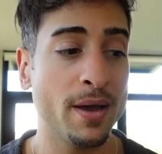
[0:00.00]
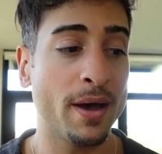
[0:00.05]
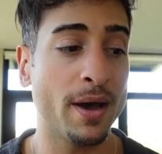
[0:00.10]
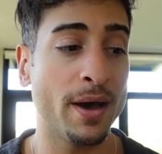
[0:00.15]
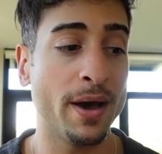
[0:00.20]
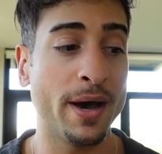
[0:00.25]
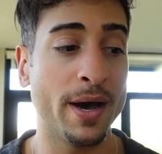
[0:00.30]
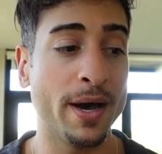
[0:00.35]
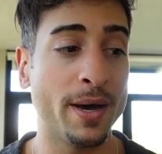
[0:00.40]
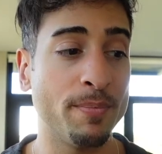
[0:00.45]

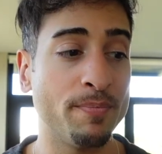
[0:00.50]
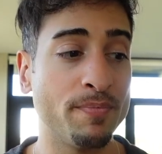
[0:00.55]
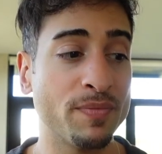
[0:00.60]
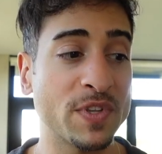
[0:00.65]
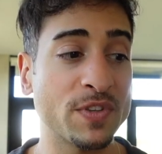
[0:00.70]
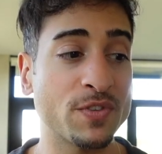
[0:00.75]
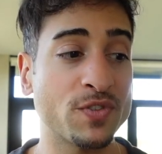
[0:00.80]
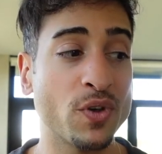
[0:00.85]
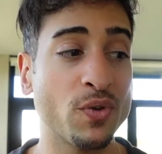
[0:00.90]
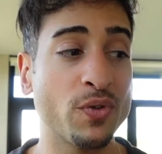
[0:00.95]
Um,
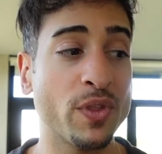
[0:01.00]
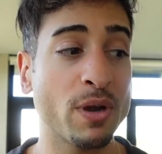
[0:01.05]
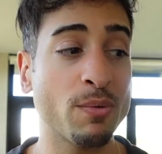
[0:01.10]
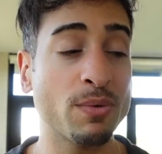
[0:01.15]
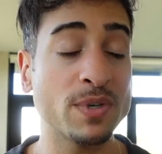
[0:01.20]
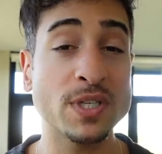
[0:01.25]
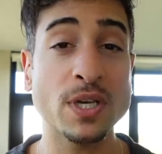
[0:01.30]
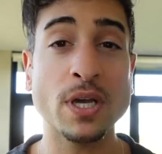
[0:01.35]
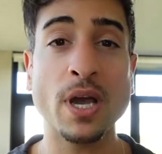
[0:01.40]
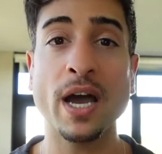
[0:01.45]
so there
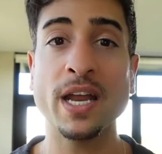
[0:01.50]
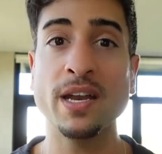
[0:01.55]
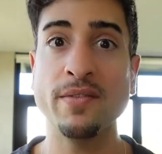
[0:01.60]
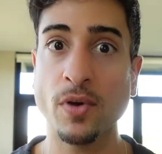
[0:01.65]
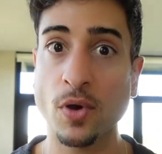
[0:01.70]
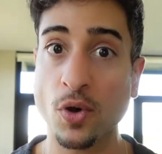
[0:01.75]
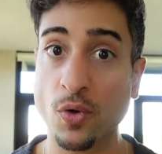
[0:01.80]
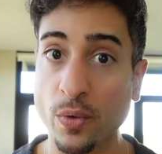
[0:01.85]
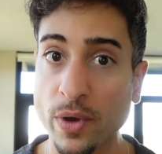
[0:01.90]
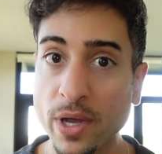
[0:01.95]
was a kind of
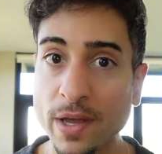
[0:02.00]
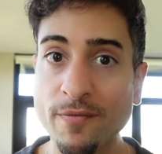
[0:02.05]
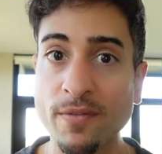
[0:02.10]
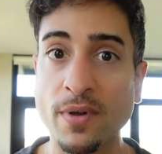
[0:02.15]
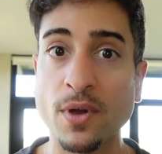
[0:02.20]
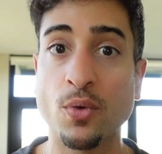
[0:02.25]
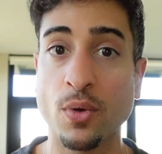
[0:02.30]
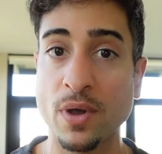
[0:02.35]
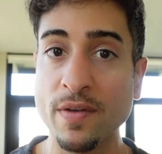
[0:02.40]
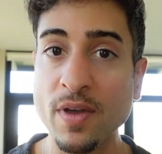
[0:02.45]
a grie
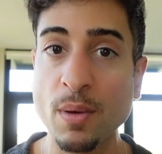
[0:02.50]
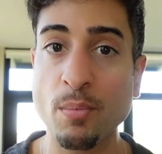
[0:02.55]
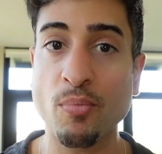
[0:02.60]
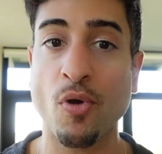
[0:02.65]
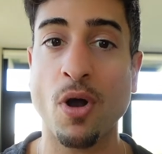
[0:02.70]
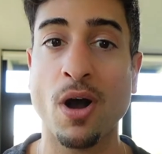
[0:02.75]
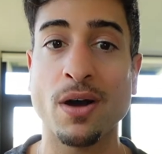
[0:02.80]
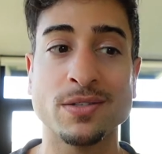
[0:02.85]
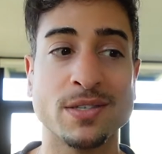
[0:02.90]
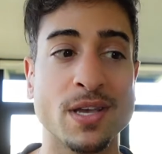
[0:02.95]
grieving
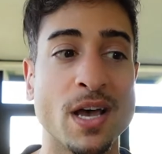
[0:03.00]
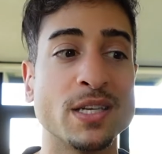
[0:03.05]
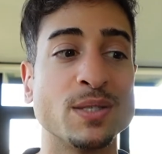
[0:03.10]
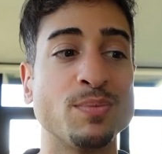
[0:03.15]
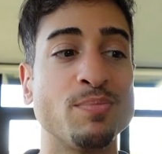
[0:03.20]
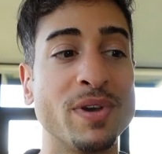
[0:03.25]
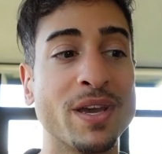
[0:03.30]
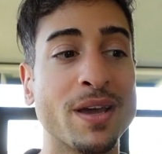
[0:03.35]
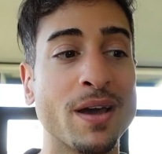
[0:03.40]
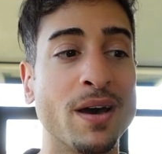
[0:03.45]

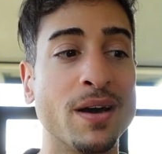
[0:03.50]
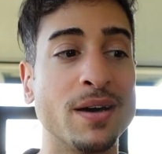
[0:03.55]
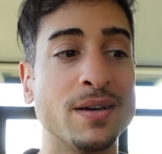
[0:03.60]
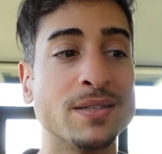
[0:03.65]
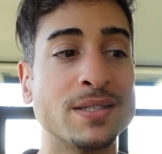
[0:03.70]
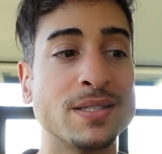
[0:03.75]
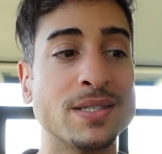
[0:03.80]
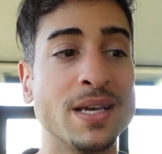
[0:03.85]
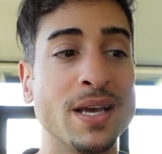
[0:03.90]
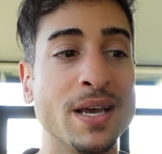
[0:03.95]
process
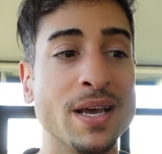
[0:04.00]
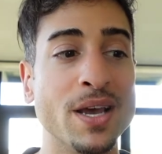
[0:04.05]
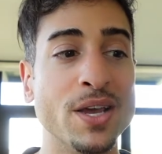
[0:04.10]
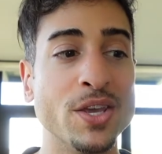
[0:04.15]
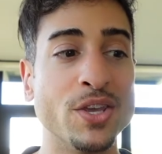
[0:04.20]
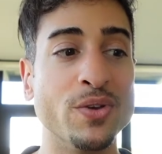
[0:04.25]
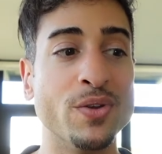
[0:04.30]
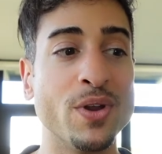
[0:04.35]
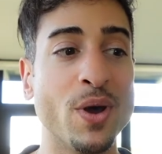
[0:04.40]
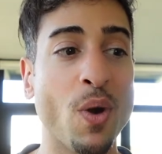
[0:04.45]
because
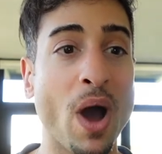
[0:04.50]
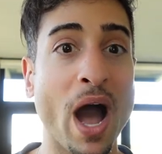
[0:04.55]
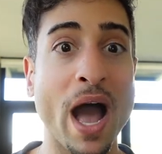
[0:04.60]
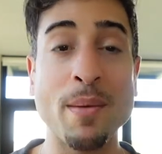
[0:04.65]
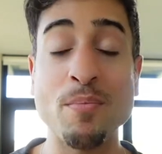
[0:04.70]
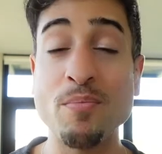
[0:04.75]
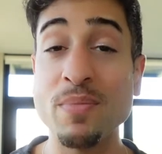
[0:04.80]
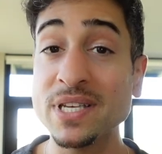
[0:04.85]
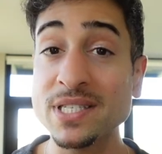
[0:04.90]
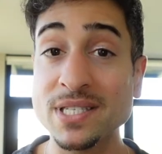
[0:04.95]
you know, I
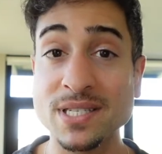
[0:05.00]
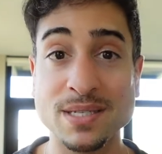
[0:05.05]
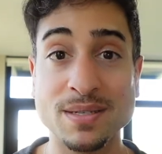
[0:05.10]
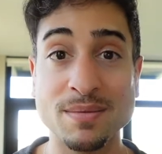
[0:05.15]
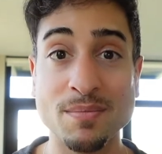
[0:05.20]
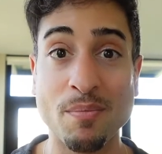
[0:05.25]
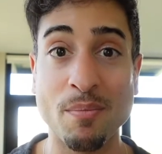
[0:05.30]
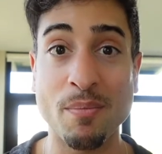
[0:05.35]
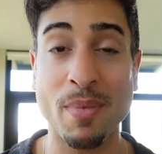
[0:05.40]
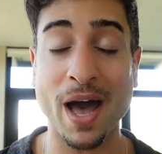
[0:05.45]

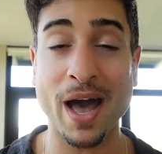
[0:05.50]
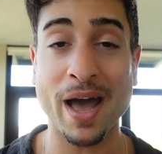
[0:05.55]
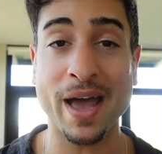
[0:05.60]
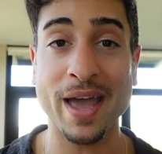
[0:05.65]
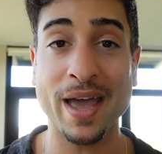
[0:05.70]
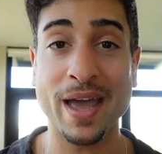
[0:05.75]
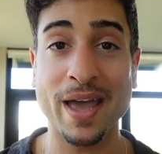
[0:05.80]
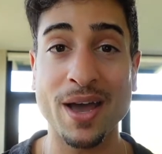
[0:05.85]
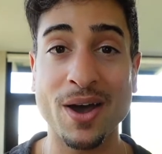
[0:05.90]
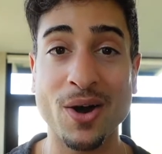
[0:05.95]
missed
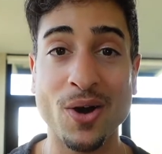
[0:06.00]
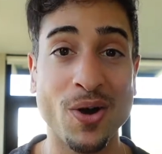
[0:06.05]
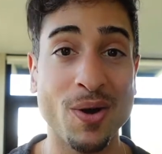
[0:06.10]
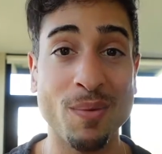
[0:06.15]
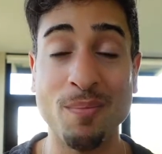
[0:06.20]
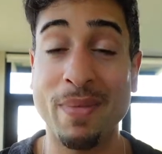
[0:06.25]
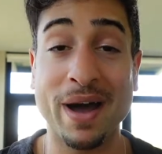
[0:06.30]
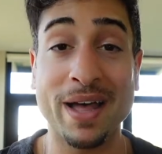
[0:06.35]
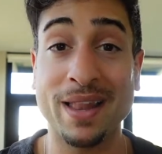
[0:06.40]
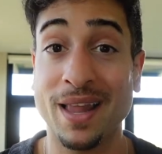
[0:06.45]
my
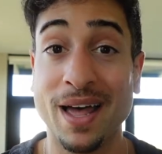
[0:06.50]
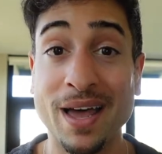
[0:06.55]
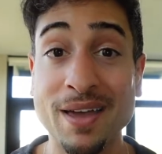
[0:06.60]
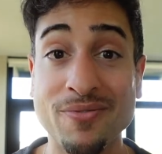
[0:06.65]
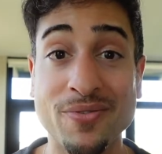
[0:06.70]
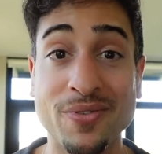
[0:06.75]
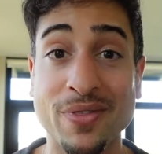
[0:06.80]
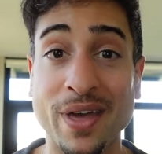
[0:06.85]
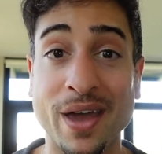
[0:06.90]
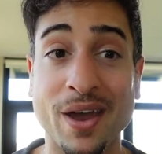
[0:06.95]
my
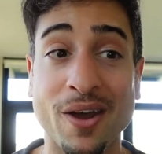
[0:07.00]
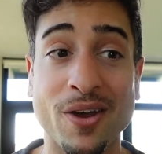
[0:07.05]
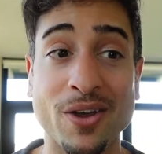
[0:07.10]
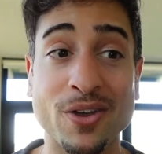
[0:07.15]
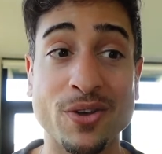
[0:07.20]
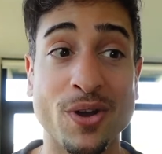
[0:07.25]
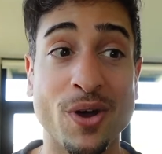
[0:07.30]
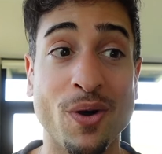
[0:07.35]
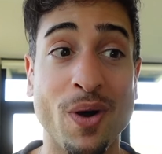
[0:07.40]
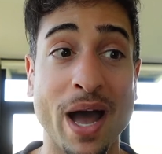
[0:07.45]
life there.
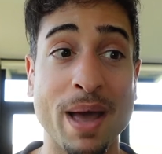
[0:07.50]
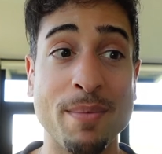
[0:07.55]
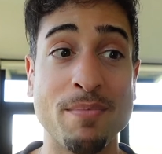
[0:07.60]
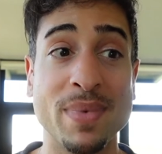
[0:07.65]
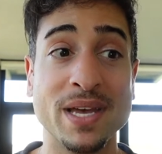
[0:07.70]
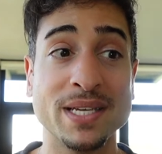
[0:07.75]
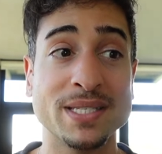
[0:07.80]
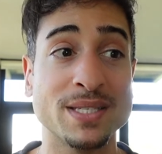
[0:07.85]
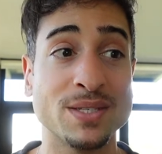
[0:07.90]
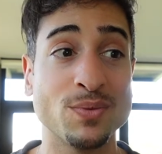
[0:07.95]
You know, I
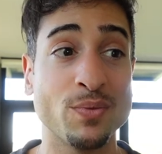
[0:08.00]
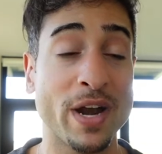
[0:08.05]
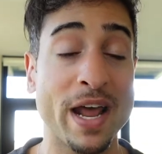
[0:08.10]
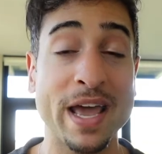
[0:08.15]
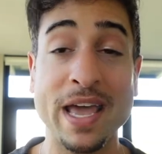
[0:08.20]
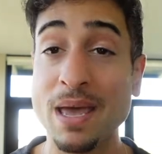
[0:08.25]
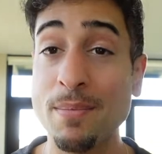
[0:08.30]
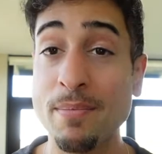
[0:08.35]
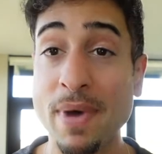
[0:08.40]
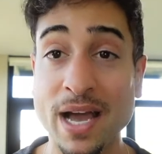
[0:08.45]
missed when I
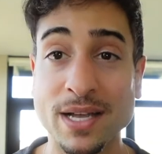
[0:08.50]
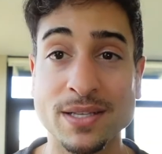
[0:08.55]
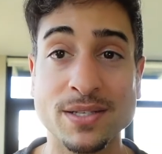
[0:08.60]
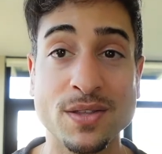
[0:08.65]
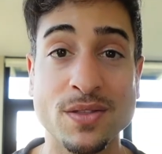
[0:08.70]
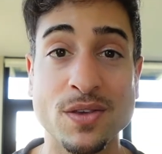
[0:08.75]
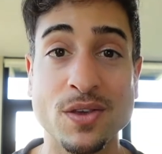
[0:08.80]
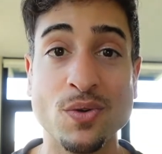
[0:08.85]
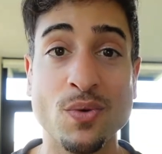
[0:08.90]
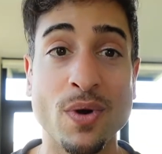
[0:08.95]
came back to
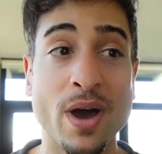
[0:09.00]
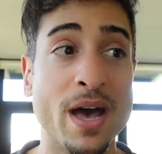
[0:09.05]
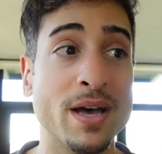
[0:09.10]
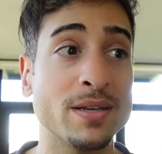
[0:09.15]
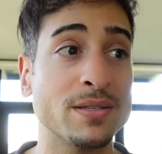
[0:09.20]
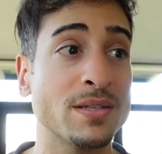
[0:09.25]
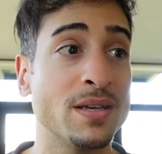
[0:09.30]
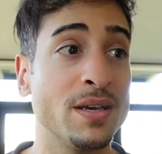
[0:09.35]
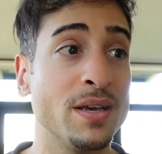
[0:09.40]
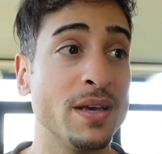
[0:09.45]
the U.S.